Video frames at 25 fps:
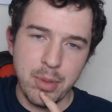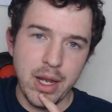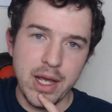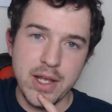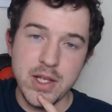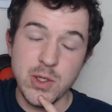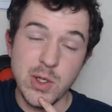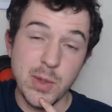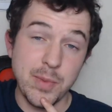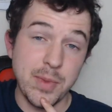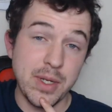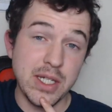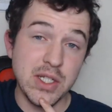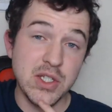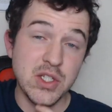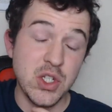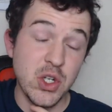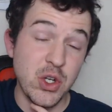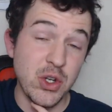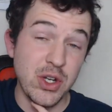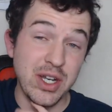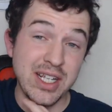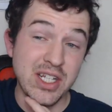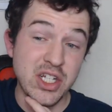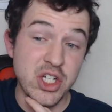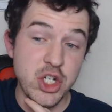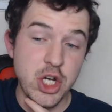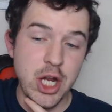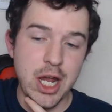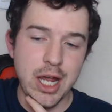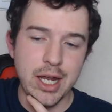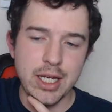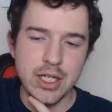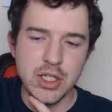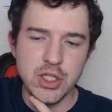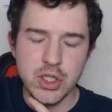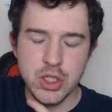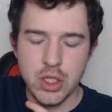play to him. And he's certainly a
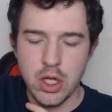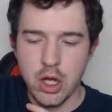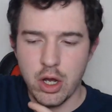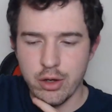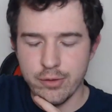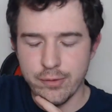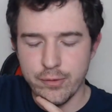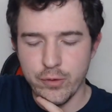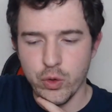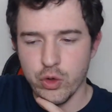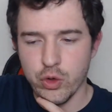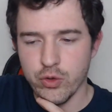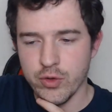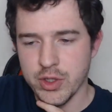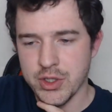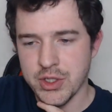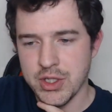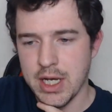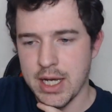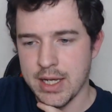shining star for us.